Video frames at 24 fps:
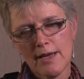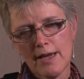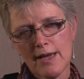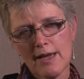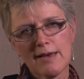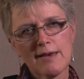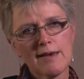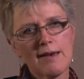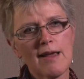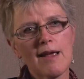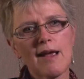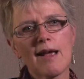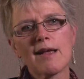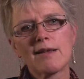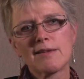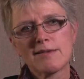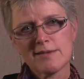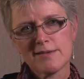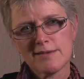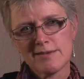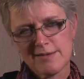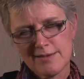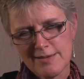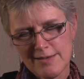and
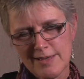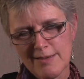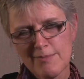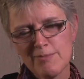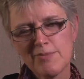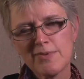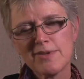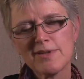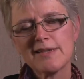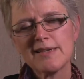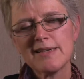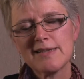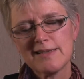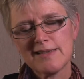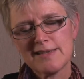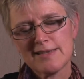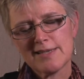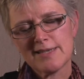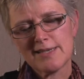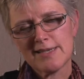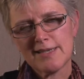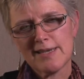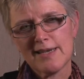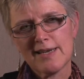and simply
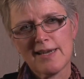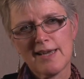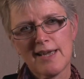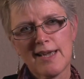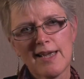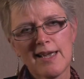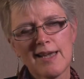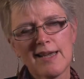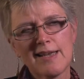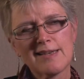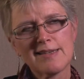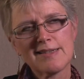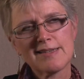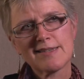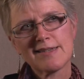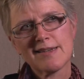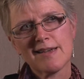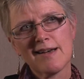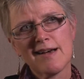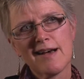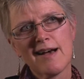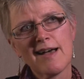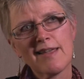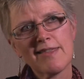listening. And
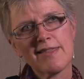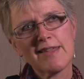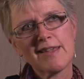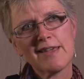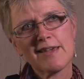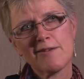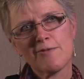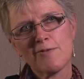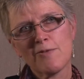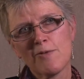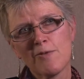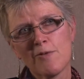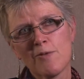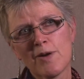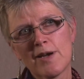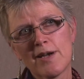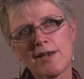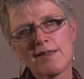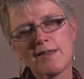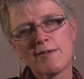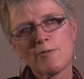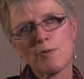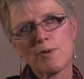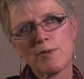I think of one
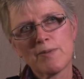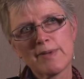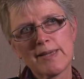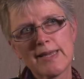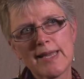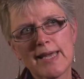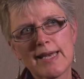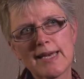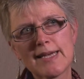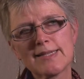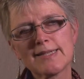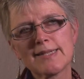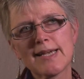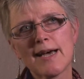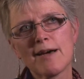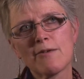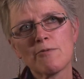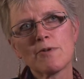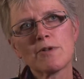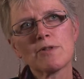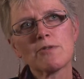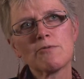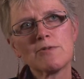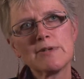of the women that I sat
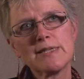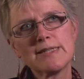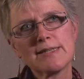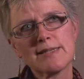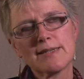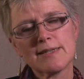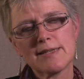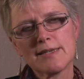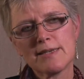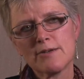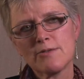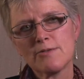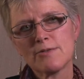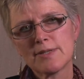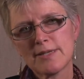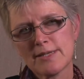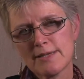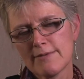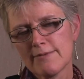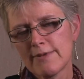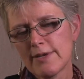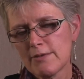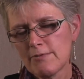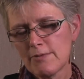with recently who's
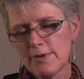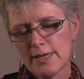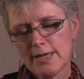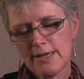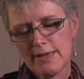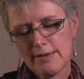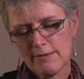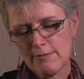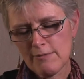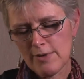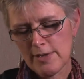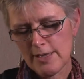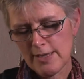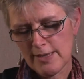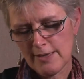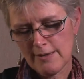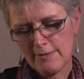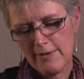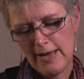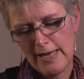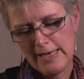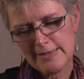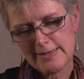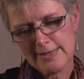living with, with
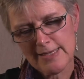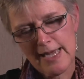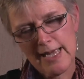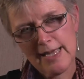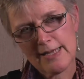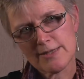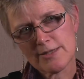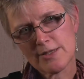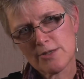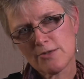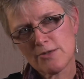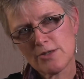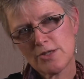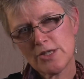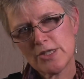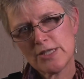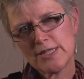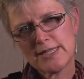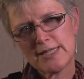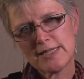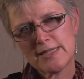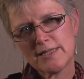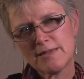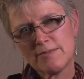advanced cancer, and she
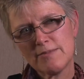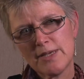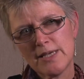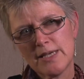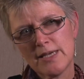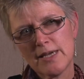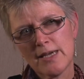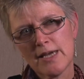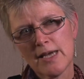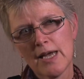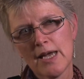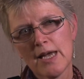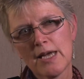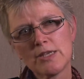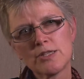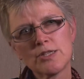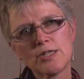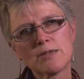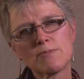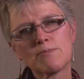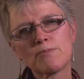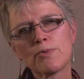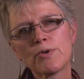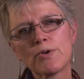said to me,
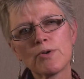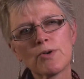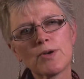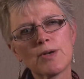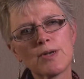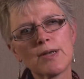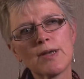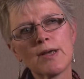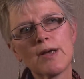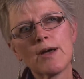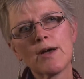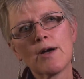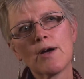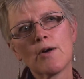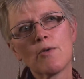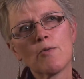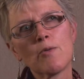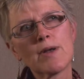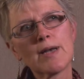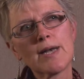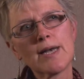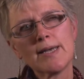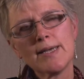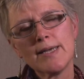she said, Bert,
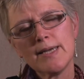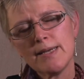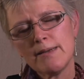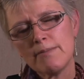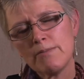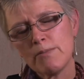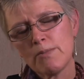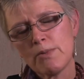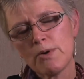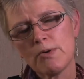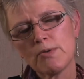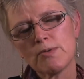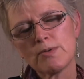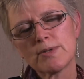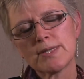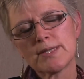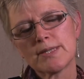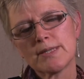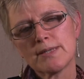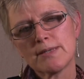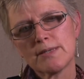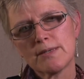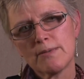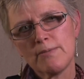what I need
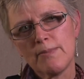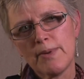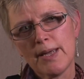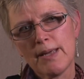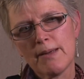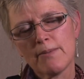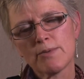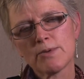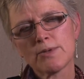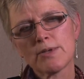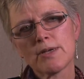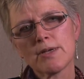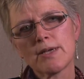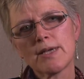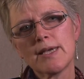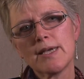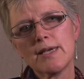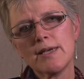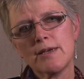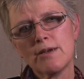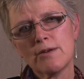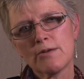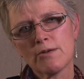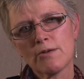most is to be able to
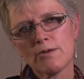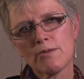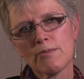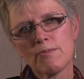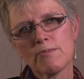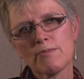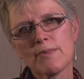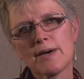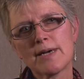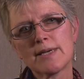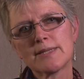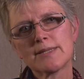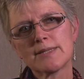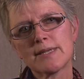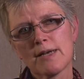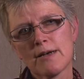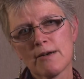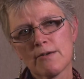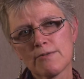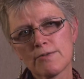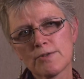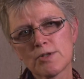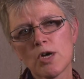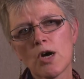hear
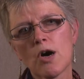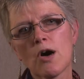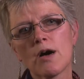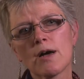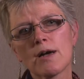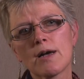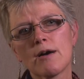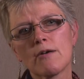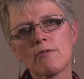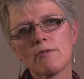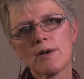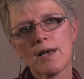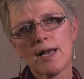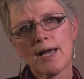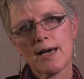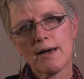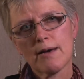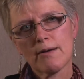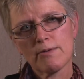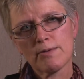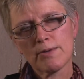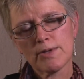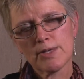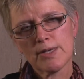myself talk out
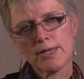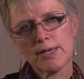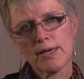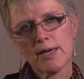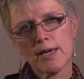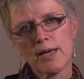loud.